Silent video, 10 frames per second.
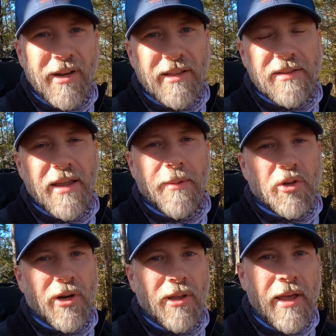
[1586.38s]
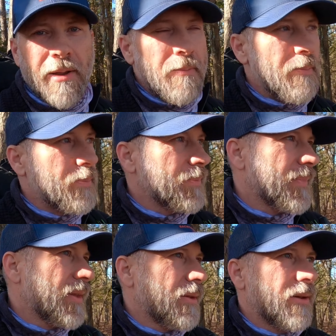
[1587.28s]
but at the same trailhead.
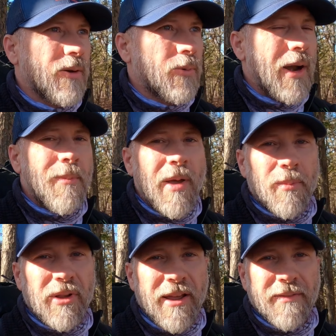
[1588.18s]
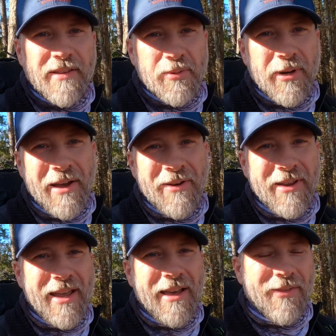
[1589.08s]
Rain Man planned this one out.
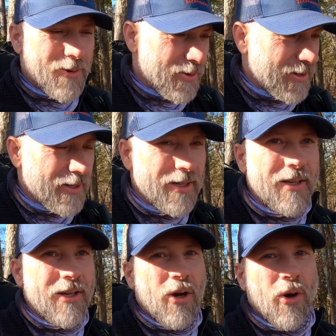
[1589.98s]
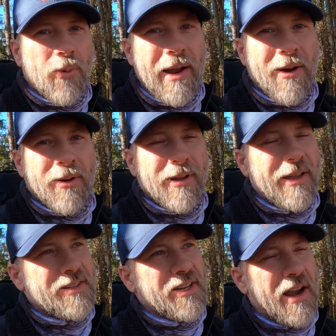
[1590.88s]
He had the whole whole route.
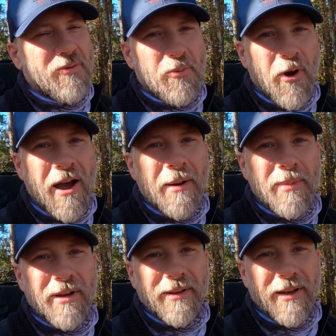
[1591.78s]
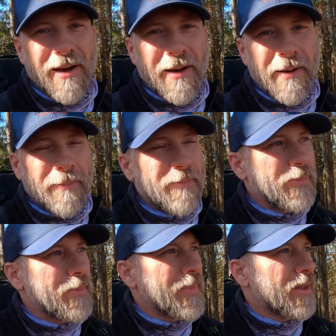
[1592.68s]
He actually got it from Rob. Um,
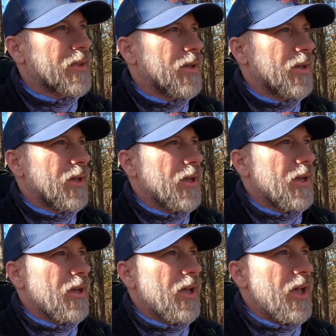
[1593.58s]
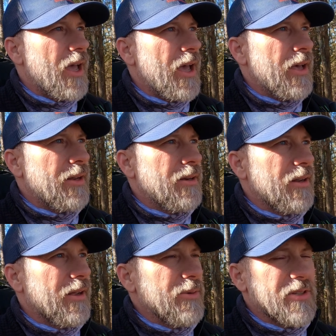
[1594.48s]
and
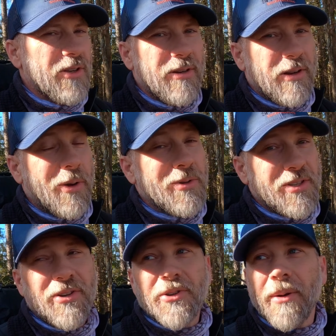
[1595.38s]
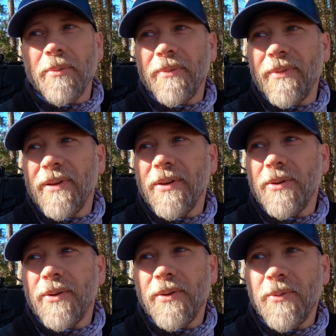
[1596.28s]
it was a good it was a good trip.
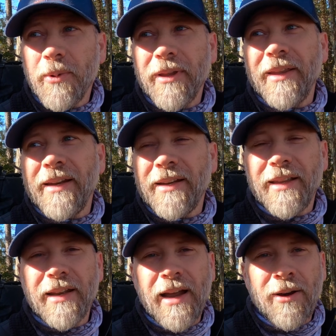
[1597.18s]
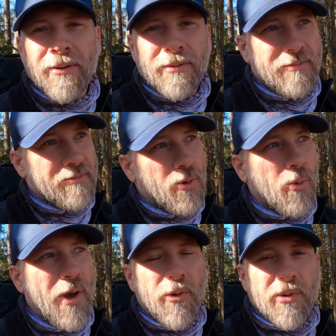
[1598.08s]
Really needed to get out.
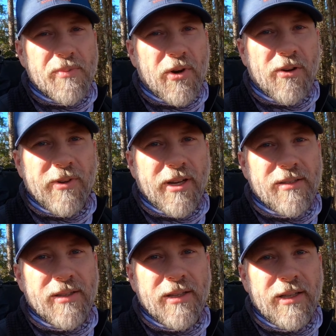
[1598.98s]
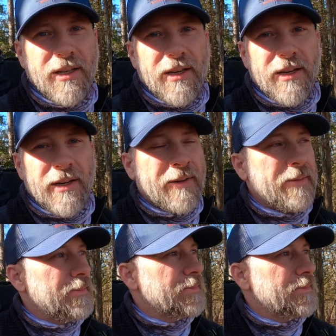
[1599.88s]
Weather was perfect. Uh,